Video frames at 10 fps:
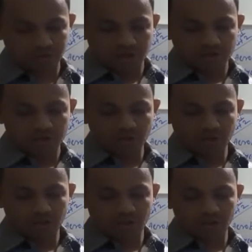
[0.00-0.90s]

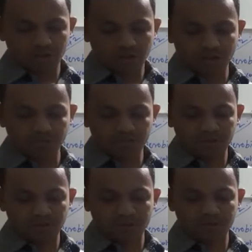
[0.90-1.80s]
So EMP,
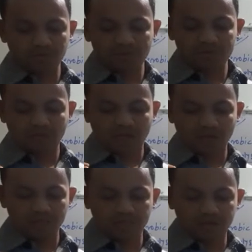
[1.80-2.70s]
it means
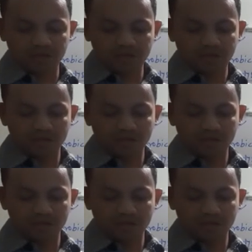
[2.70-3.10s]
Emden,